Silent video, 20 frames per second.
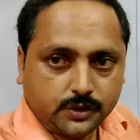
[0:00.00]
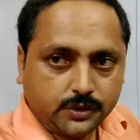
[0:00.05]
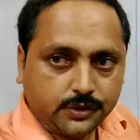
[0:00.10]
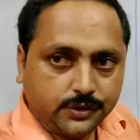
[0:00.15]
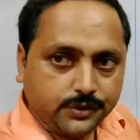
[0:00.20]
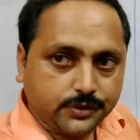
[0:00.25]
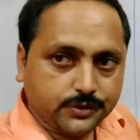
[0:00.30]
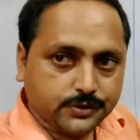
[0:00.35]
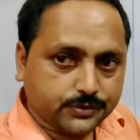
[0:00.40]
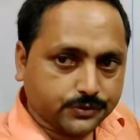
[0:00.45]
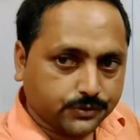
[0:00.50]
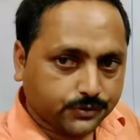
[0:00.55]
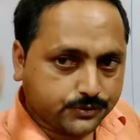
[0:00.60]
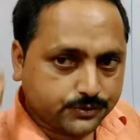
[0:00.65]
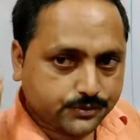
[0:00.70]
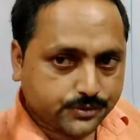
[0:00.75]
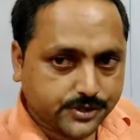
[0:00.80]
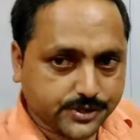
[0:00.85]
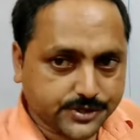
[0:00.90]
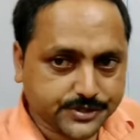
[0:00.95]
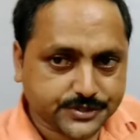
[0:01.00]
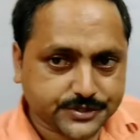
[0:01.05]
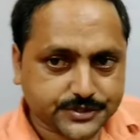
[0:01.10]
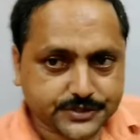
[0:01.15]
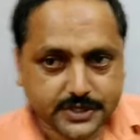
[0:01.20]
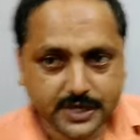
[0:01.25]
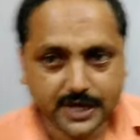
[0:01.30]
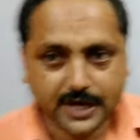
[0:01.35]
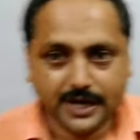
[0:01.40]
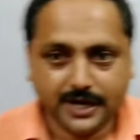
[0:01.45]
So students,
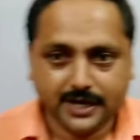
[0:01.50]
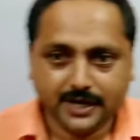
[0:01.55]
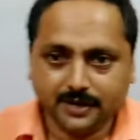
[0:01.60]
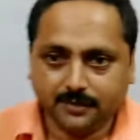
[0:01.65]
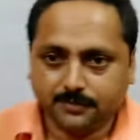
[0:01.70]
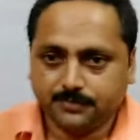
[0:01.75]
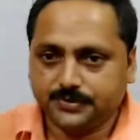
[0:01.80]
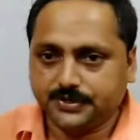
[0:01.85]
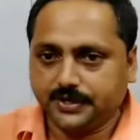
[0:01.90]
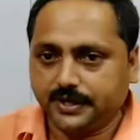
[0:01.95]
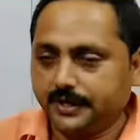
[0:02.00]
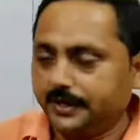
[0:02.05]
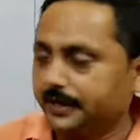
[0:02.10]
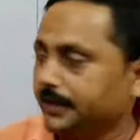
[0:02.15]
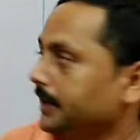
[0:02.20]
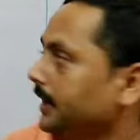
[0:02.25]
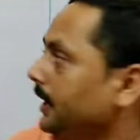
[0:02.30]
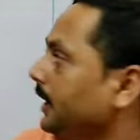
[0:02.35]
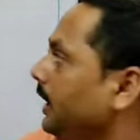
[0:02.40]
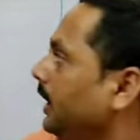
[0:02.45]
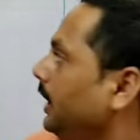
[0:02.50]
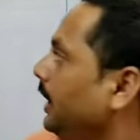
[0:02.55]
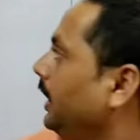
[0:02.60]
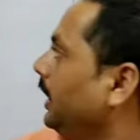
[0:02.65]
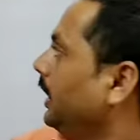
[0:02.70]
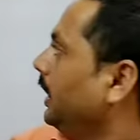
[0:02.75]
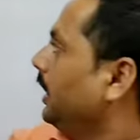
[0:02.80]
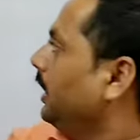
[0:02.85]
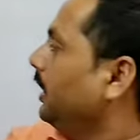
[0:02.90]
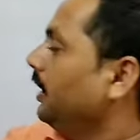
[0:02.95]
I have taken
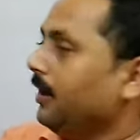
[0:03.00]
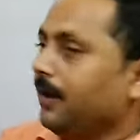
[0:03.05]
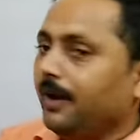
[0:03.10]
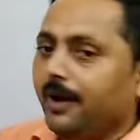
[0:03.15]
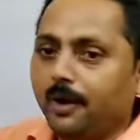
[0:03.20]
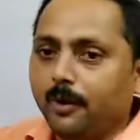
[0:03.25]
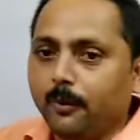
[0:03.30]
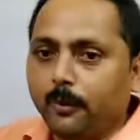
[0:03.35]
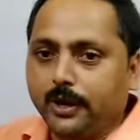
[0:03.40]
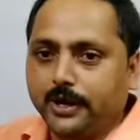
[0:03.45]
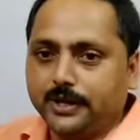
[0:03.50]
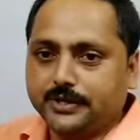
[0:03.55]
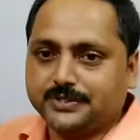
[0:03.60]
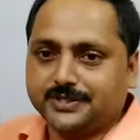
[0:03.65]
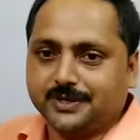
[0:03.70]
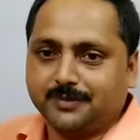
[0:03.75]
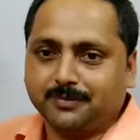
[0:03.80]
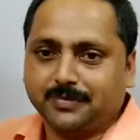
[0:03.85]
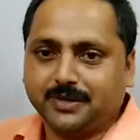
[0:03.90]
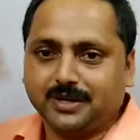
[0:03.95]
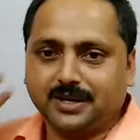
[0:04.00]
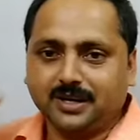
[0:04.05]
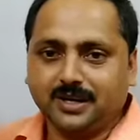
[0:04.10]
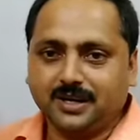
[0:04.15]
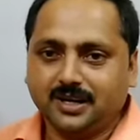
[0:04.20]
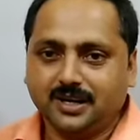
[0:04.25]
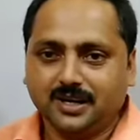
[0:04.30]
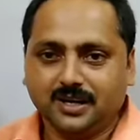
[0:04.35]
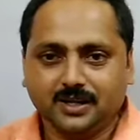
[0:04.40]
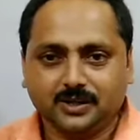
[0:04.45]
one example.
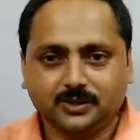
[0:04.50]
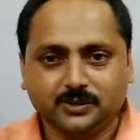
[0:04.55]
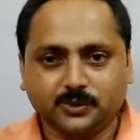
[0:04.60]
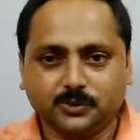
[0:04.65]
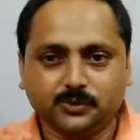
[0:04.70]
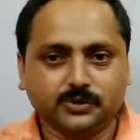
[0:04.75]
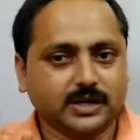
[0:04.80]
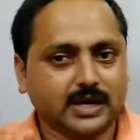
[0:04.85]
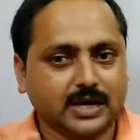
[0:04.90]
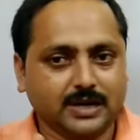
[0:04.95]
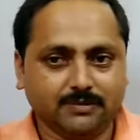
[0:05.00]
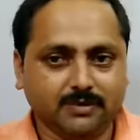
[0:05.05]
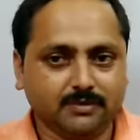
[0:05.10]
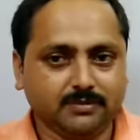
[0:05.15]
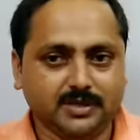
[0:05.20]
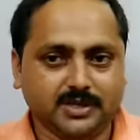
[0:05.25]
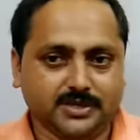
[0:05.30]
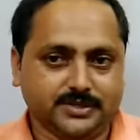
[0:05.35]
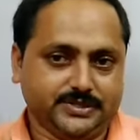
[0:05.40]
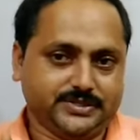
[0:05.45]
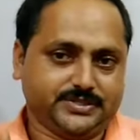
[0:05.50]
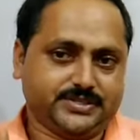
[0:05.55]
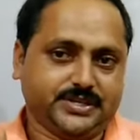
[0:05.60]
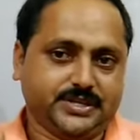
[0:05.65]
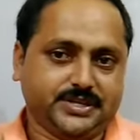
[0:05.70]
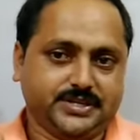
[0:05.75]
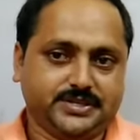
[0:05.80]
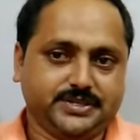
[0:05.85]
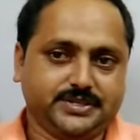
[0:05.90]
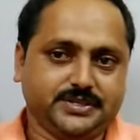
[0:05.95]
Through that we will understand.
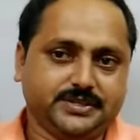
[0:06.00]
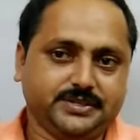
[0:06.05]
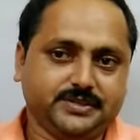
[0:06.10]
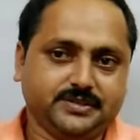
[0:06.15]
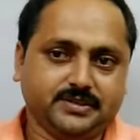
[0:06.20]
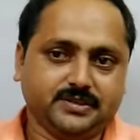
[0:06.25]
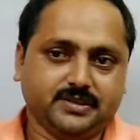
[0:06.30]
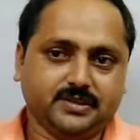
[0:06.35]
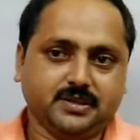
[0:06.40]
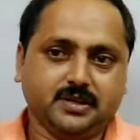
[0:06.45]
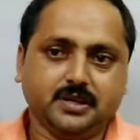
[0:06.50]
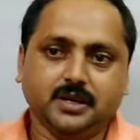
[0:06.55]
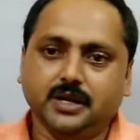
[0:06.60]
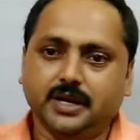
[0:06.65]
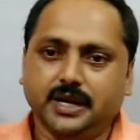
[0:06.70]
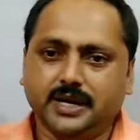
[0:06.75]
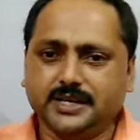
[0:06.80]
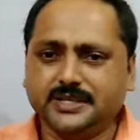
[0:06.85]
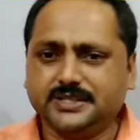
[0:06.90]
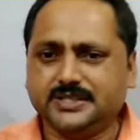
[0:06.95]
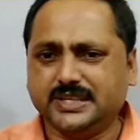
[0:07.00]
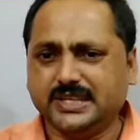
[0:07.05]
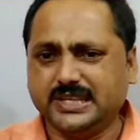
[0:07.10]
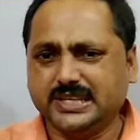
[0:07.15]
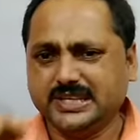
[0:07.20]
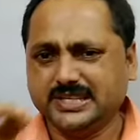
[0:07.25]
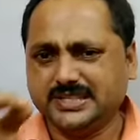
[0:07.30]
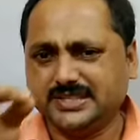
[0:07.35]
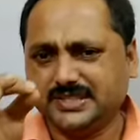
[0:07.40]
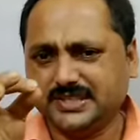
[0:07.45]
It is the
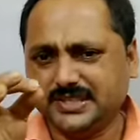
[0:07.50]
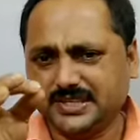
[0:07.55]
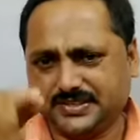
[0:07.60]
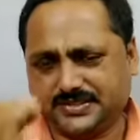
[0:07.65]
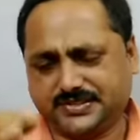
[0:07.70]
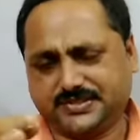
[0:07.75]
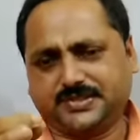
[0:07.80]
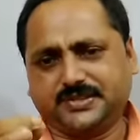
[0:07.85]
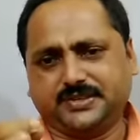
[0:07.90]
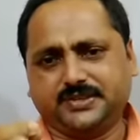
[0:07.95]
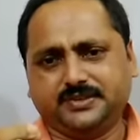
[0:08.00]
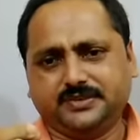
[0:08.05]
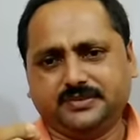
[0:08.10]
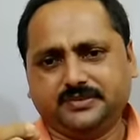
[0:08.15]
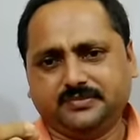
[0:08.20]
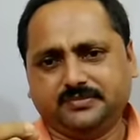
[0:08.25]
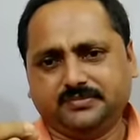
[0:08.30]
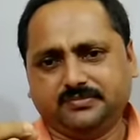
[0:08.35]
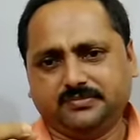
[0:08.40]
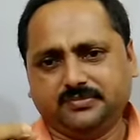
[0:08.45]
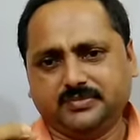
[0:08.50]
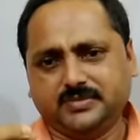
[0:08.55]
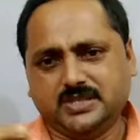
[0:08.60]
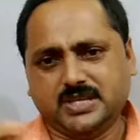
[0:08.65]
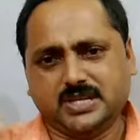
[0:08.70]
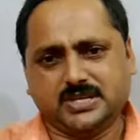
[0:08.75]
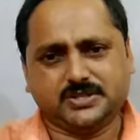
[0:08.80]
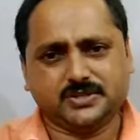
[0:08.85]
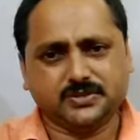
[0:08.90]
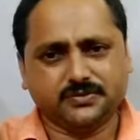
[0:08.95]
easiest.
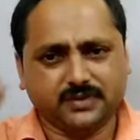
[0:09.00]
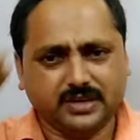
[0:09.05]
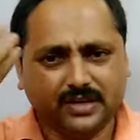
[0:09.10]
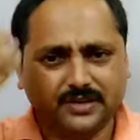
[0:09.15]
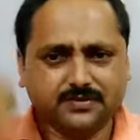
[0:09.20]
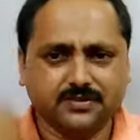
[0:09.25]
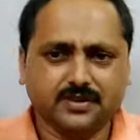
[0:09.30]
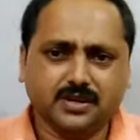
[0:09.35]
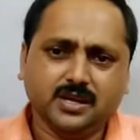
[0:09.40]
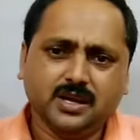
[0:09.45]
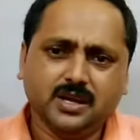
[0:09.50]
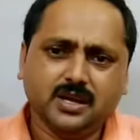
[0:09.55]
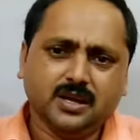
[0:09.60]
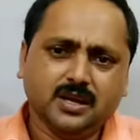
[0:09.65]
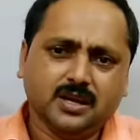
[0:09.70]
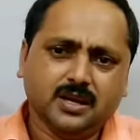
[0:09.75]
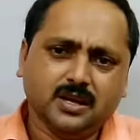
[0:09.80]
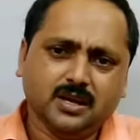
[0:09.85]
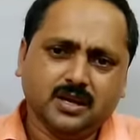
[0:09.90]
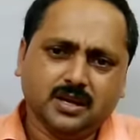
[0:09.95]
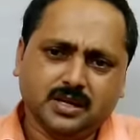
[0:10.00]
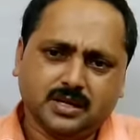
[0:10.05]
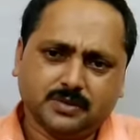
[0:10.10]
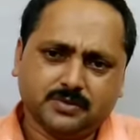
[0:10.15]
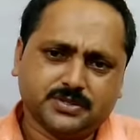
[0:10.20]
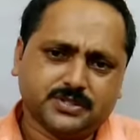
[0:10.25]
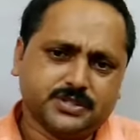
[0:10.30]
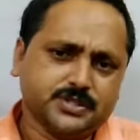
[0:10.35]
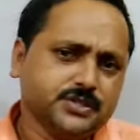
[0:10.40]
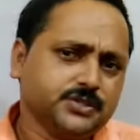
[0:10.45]
Just to believe,
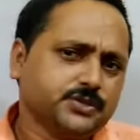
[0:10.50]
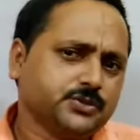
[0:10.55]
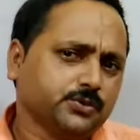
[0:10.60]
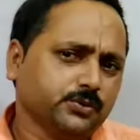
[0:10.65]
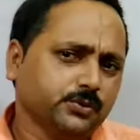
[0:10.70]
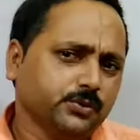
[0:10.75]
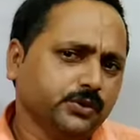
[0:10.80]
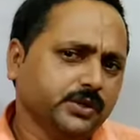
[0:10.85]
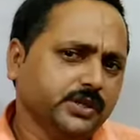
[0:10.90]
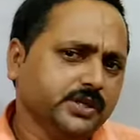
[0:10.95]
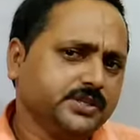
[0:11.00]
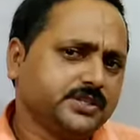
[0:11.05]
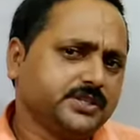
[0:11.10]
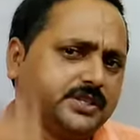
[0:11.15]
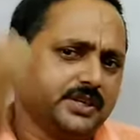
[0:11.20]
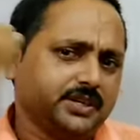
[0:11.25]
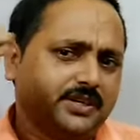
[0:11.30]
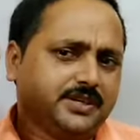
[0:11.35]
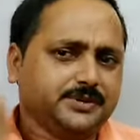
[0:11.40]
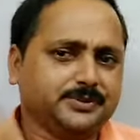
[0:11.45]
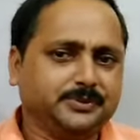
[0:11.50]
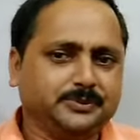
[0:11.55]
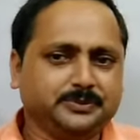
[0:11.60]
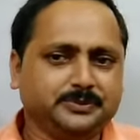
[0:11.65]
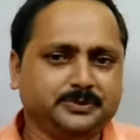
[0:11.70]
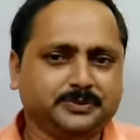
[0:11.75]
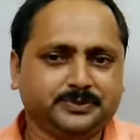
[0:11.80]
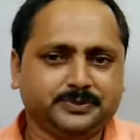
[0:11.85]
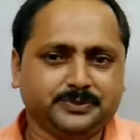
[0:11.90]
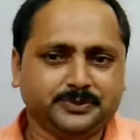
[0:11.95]
chemistry is so easy.
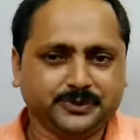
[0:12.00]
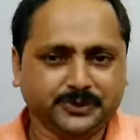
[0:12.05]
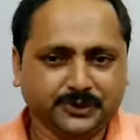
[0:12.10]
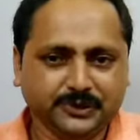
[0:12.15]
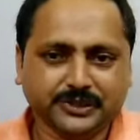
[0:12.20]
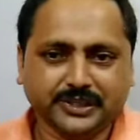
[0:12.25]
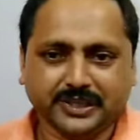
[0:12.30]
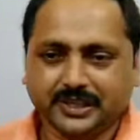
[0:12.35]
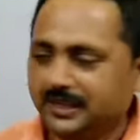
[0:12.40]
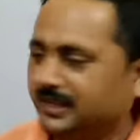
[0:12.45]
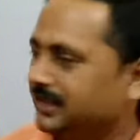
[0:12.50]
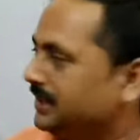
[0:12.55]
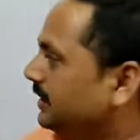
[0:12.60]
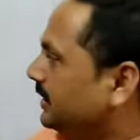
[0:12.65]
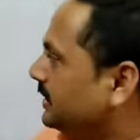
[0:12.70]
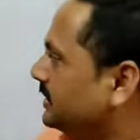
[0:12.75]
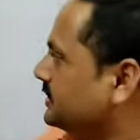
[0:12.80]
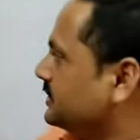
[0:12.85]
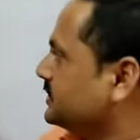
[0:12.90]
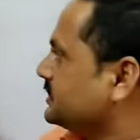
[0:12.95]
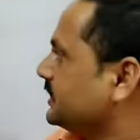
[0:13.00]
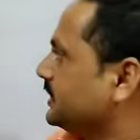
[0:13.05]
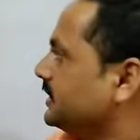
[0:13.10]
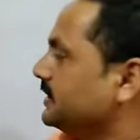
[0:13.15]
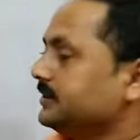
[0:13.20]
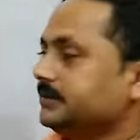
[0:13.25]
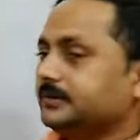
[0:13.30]
Okay, let us start.